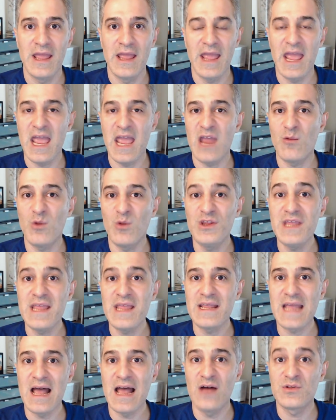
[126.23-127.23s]
and when they
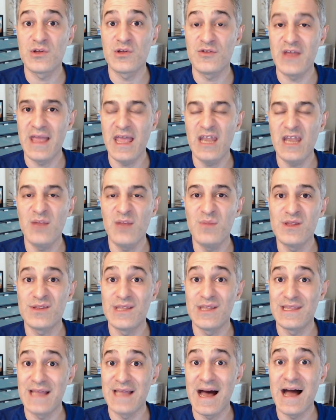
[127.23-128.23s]
encounter the enemies,
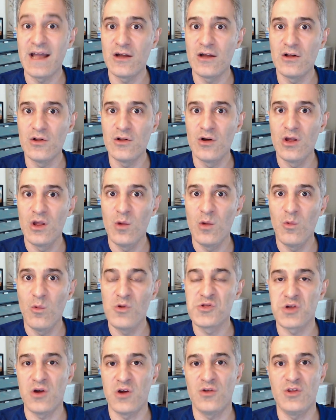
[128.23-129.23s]
the Nihil, which
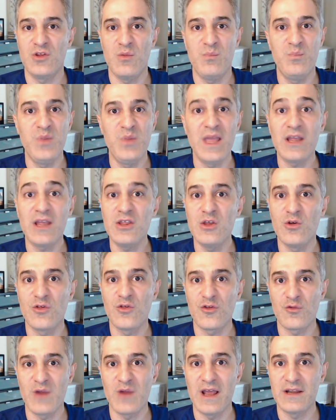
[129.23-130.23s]
are the big new
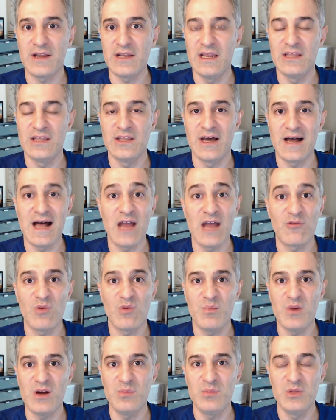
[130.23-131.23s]
threat in the High
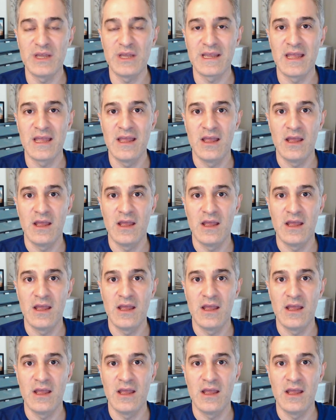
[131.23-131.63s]
Republic,